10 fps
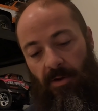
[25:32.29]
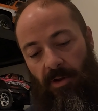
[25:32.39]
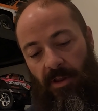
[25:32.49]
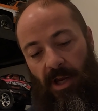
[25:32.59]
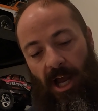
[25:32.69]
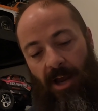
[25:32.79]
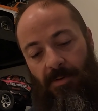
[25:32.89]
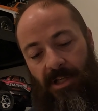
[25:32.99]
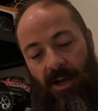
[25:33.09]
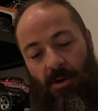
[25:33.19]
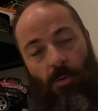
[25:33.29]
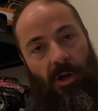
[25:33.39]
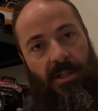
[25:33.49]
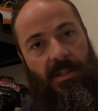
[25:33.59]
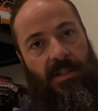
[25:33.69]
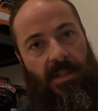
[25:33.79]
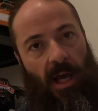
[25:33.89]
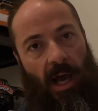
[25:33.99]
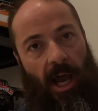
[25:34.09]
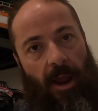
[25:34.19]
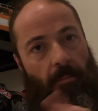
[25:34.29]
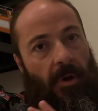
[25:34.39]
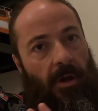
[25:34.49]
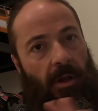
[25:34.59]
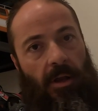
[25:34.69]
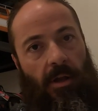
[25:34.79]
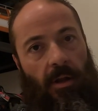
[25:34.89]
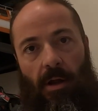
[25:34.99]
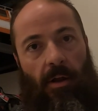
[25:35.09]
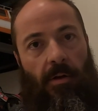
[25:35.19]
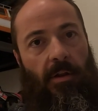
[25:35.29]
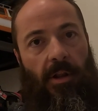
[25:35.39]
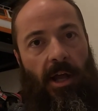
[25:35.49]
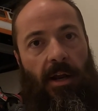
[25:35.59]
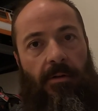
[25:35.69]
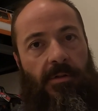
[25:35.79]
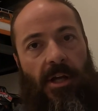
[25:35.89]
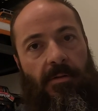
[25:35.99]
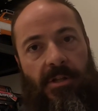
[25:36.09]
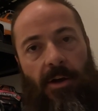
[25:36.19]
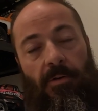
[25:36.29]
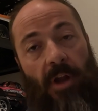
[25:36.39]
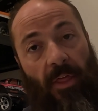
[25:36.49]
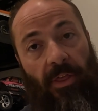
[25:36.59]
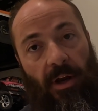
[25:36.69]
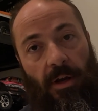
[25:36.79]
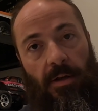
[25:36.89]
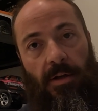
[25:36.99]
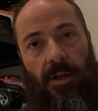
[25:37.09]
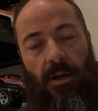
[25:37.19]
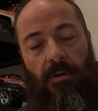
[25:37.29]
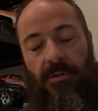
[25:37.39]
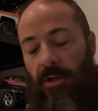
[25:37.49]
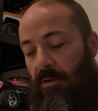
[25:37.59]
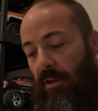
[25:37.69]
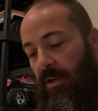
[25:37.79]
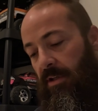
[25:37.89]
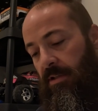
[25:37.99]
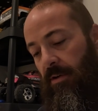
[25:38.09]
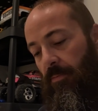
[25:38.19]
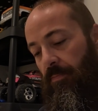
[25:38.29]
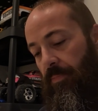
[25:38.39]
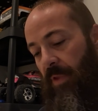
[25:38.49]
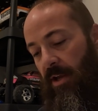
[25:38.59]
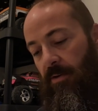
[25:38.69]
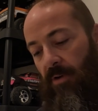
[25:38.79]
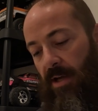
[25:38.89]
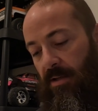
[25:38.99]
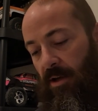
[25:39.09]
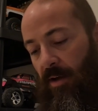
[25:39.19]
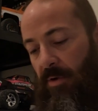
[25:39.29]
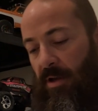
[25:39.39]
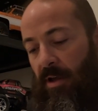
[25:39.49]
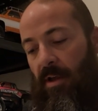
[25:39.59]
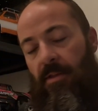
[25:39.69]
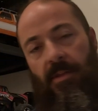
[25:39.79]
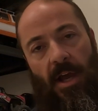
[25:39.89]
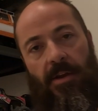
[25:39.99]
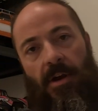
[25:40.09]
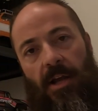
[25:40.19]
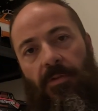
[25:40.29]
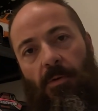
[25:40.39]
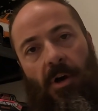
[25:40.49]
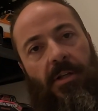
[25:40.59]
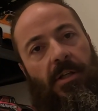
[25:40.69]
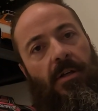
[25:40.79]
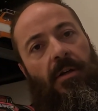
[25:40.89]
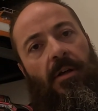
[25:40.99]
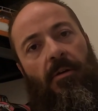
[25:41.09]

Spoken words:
The only thing I was out was time. Other than that, I was out nothing. I was out nothing. So thank you, Horizon Hobby. Thank you guys for watching.